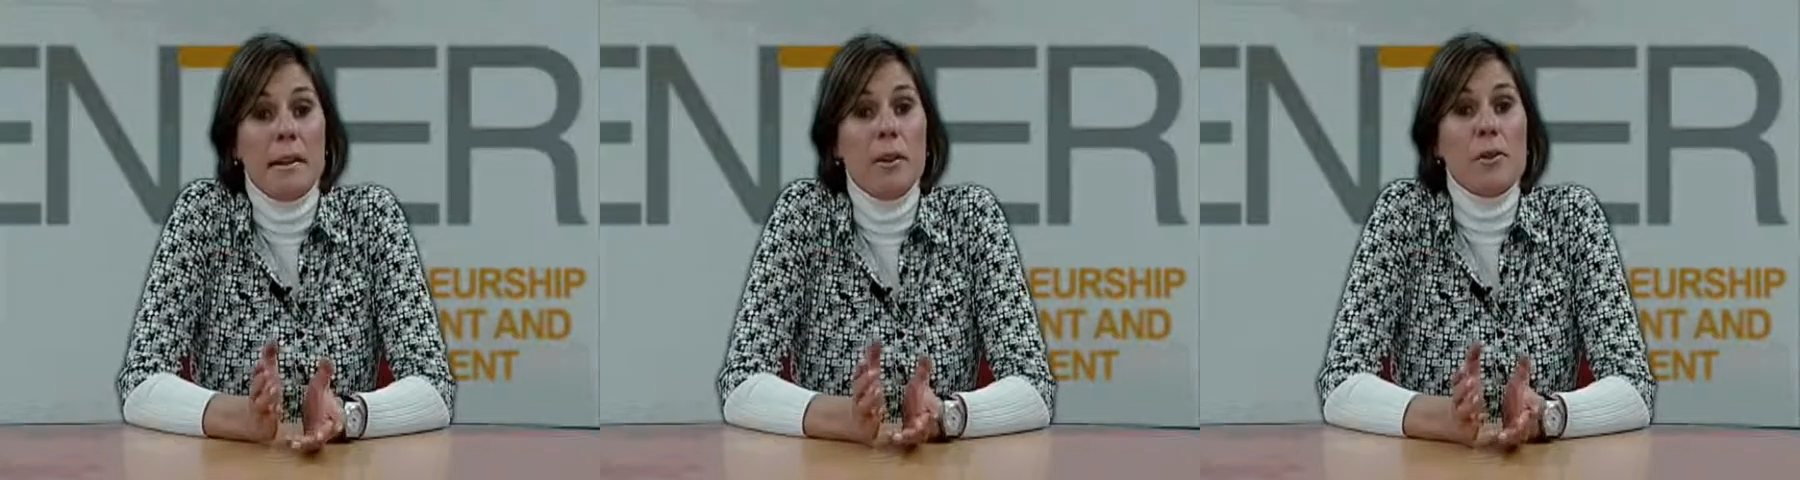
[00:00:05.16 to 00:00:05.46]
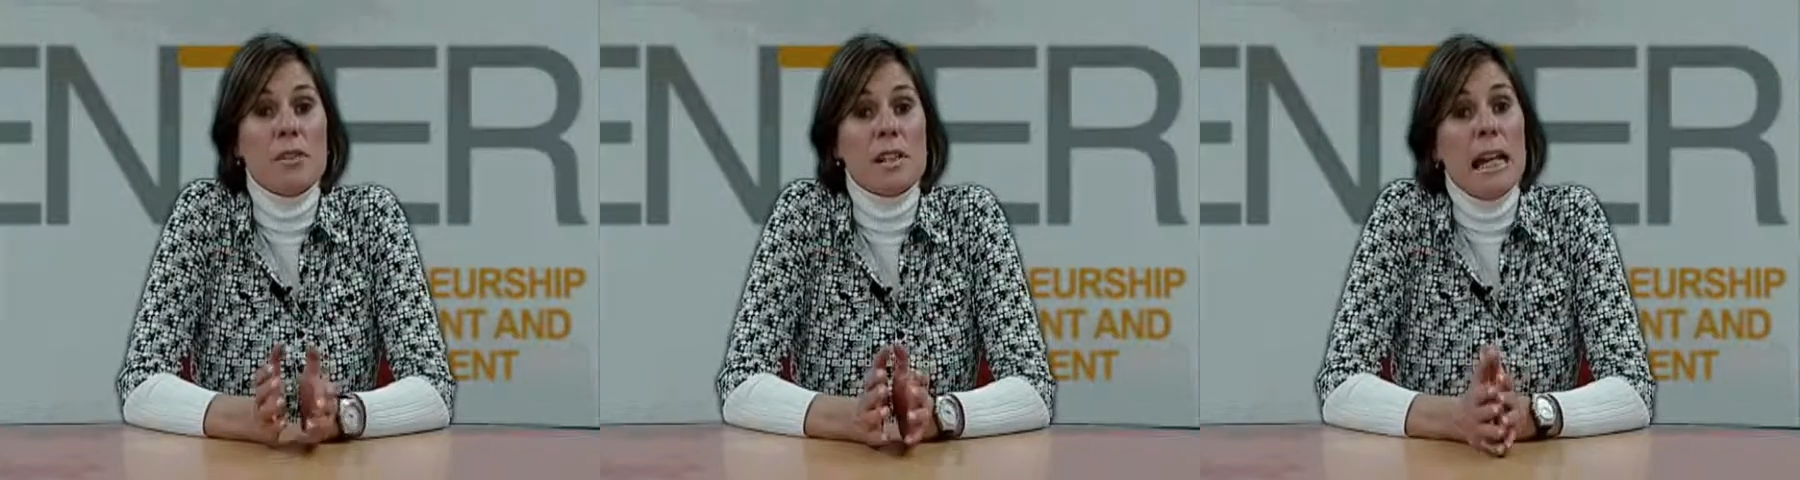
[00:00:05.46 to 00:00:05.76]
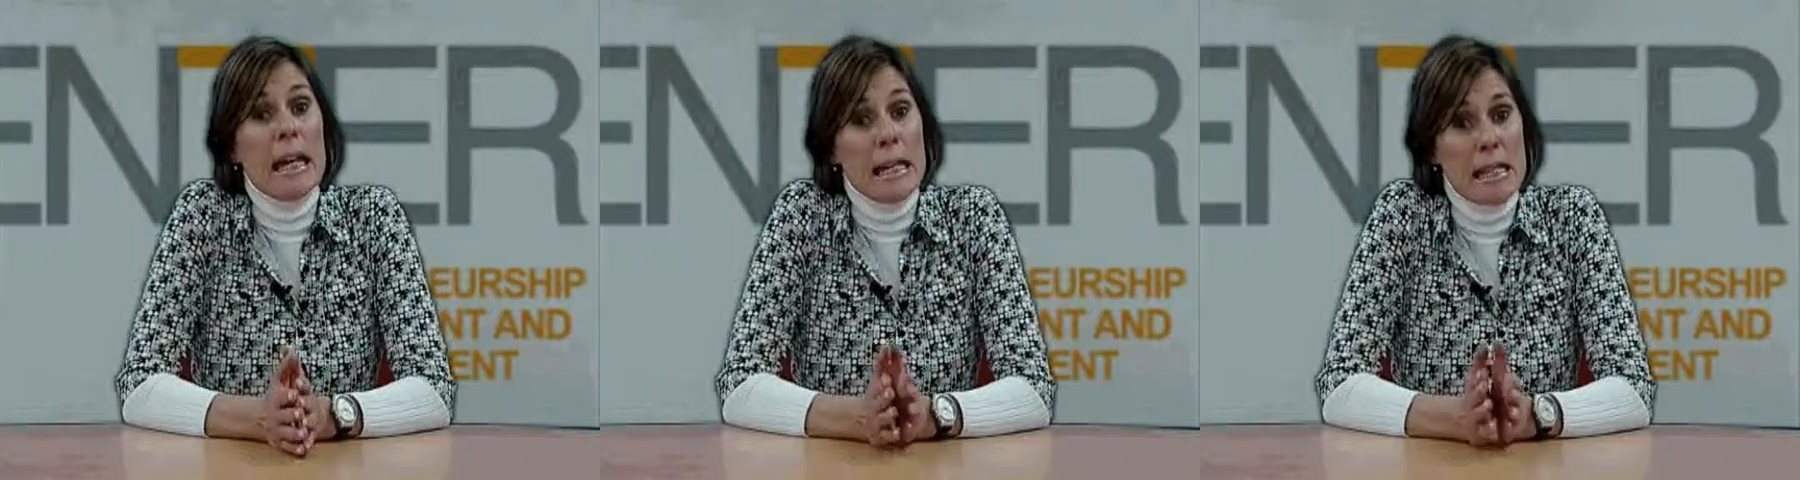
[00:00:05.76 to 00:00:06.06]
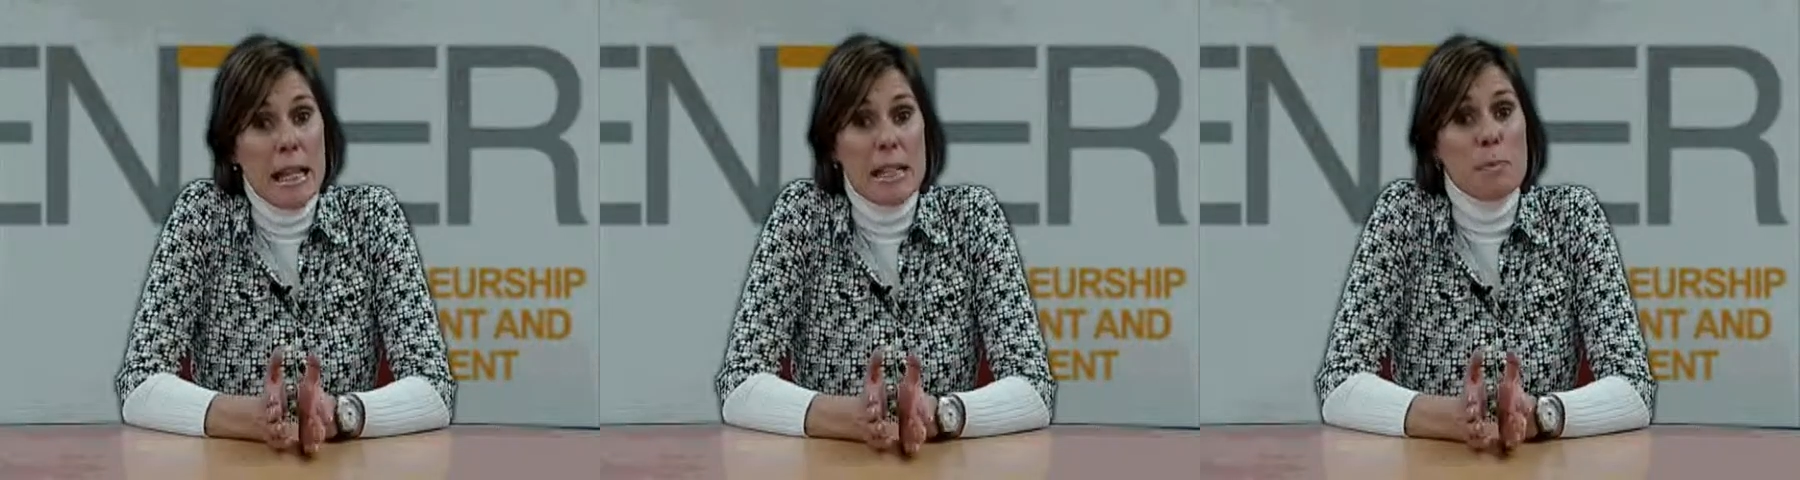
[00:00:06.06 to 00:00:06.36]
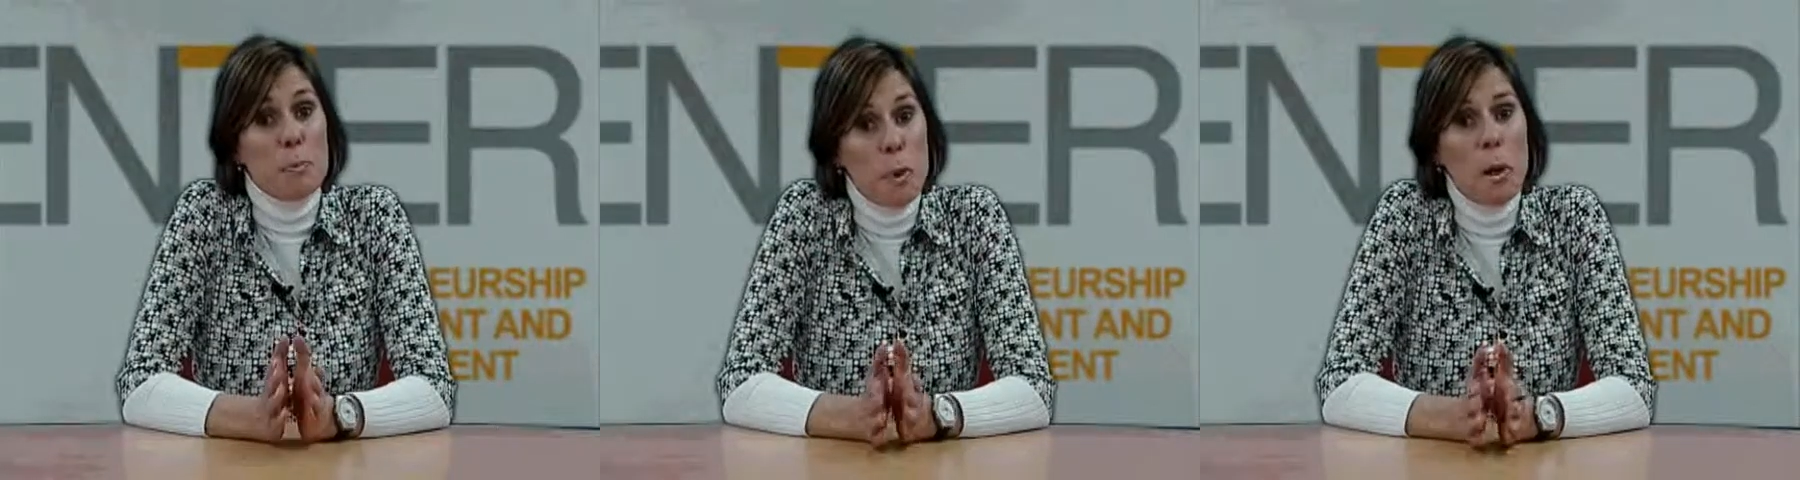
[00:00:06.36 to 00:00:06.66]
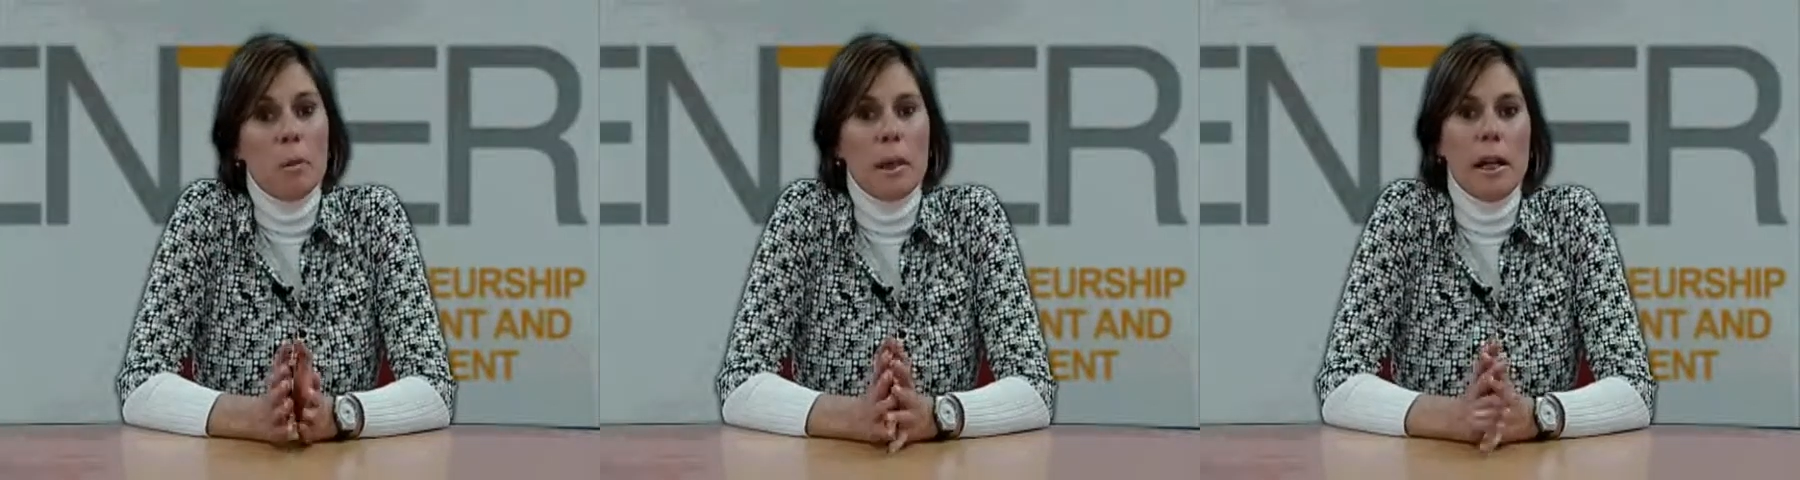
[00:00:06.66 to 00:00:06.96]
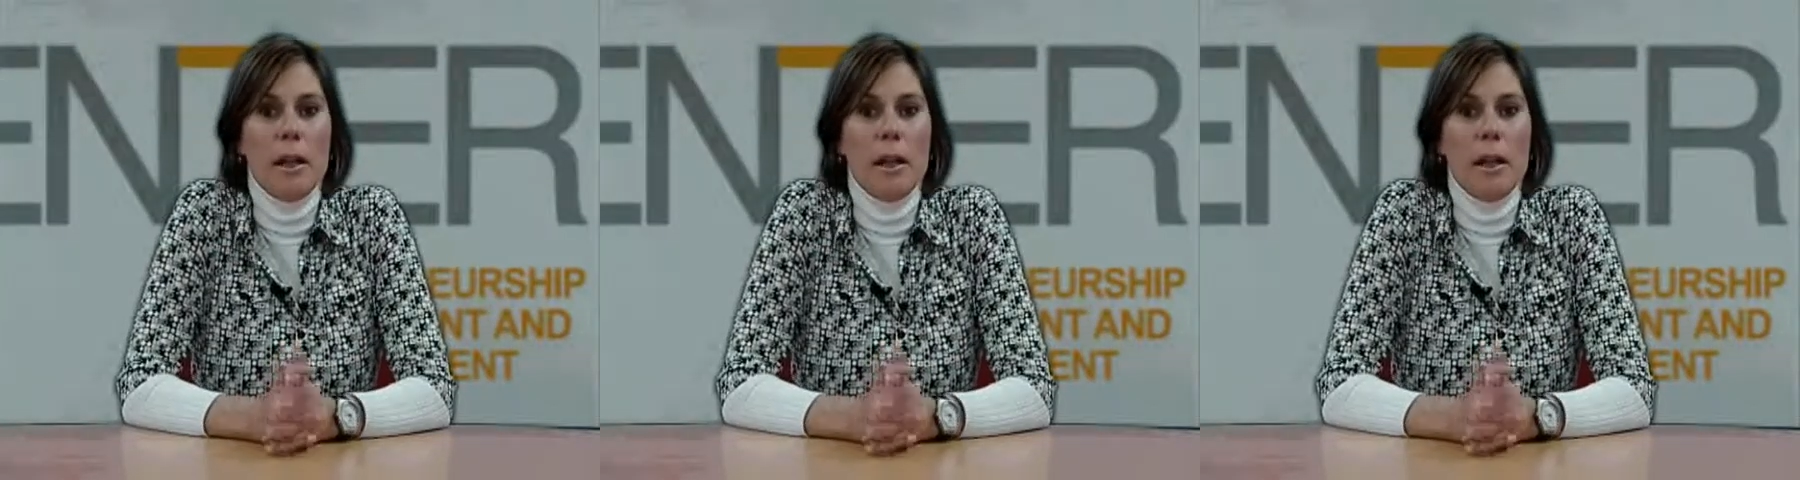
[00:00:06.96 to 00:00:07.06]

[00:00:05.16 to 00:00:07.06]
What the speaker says: news is that probably